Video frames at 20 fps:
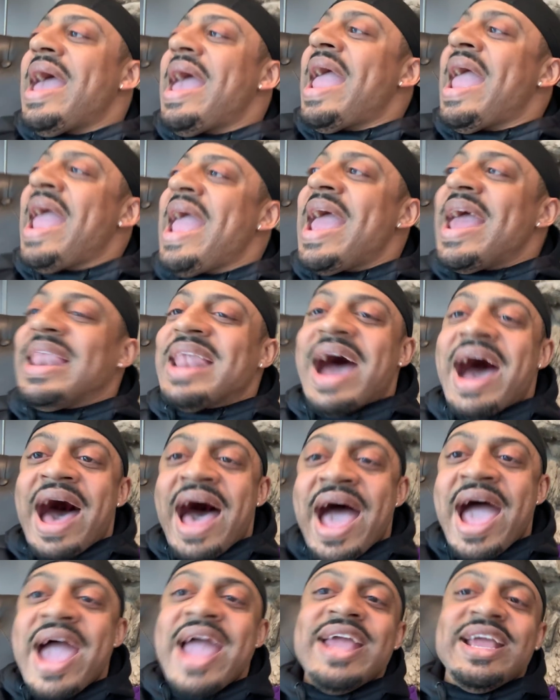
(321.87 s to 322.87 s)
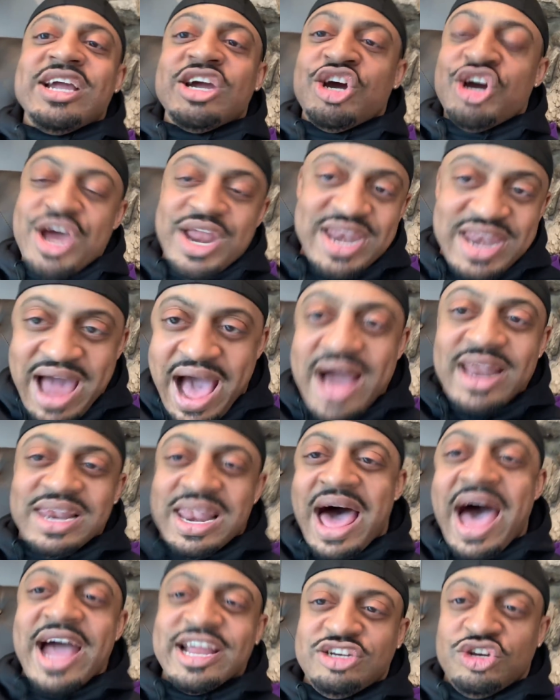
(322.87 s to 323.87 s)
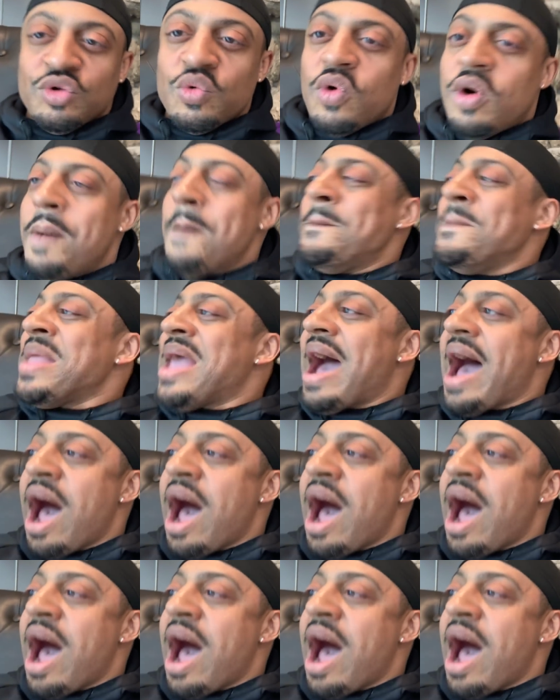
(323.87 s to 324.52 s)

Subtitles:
and I could not lie to him.